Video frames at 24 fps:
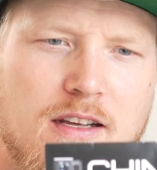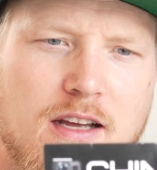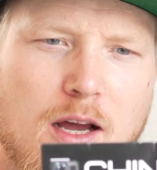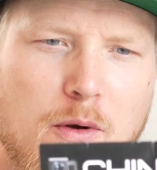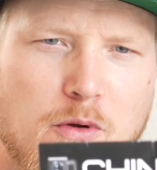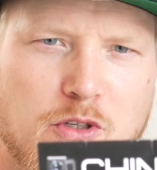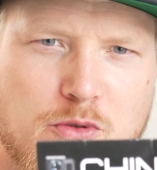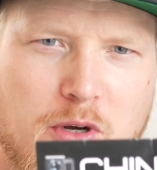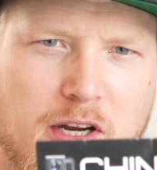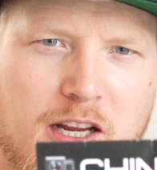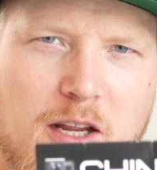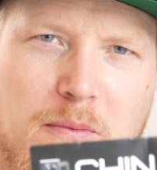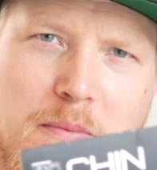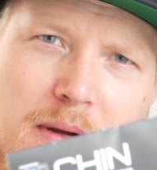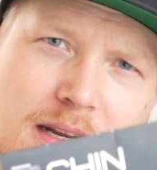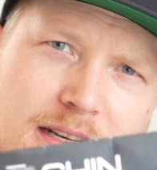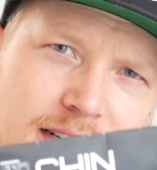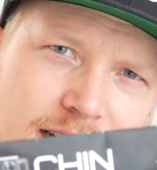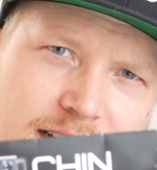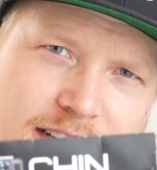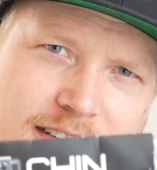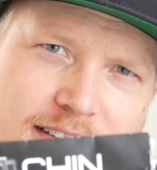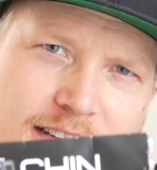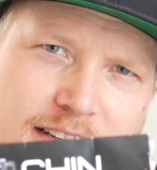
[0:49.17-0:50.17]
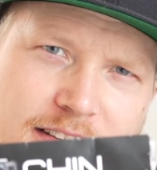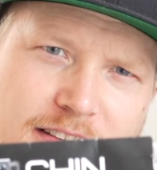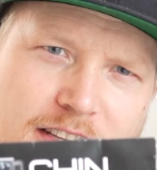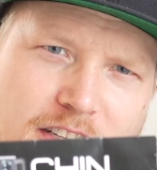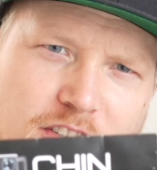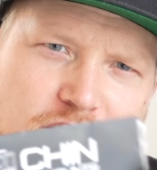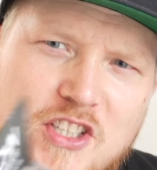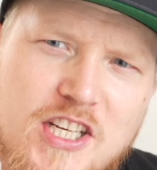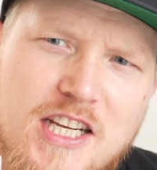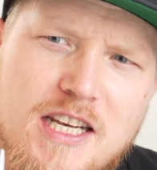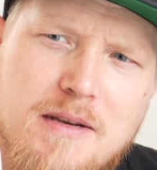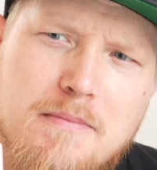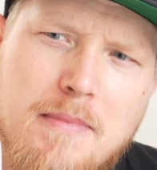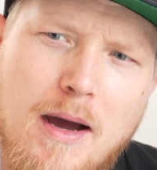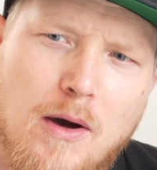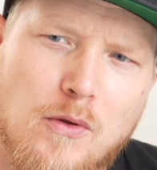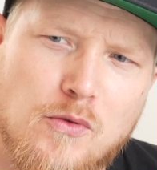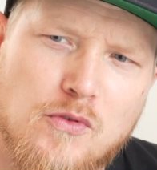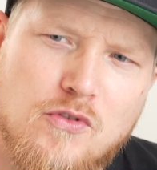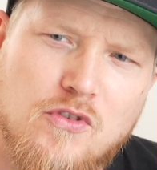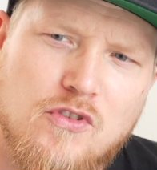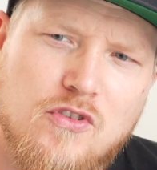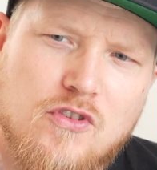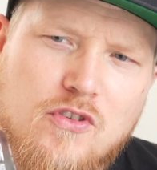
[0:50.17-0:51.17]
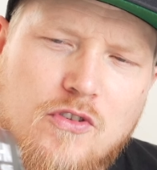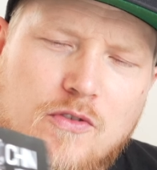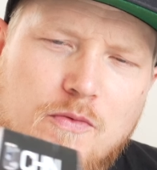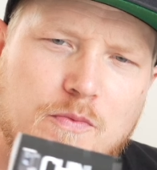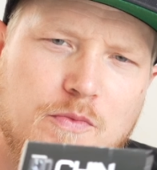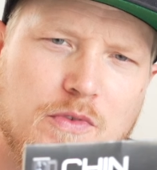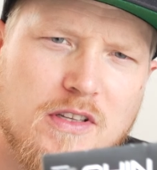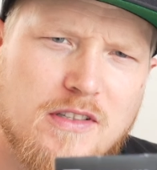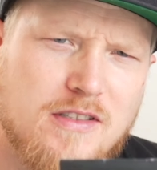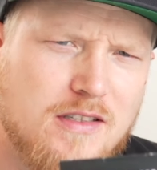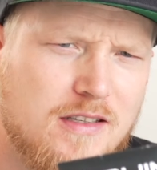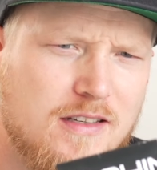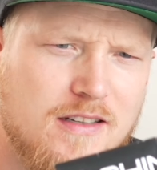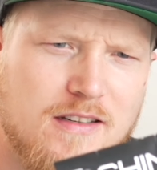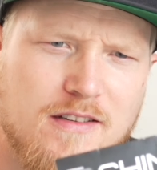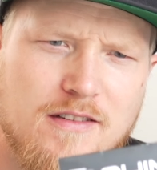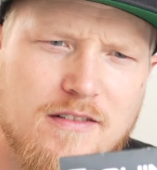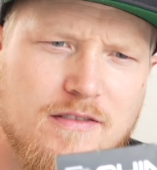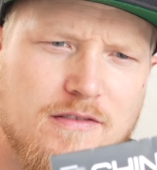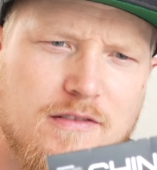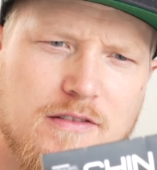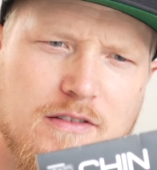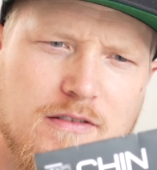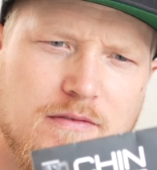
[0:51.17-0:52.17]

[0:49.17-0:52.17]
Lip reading: I was recommended the chin mount as a